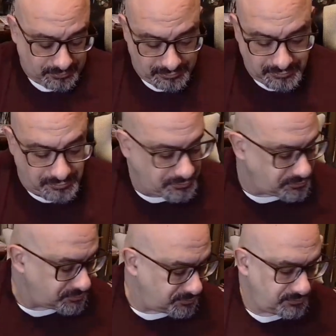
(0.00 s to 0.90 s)

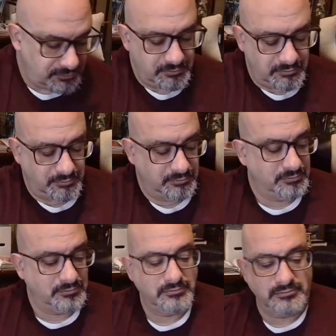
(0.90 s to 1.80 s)

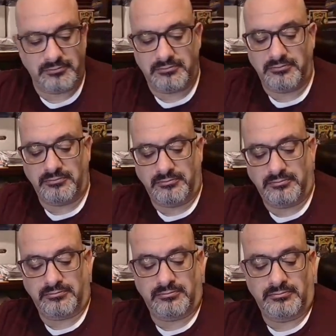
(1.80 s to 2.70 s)

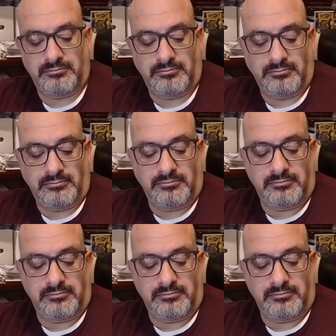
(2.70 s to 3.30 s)
No one is speaking in this clip.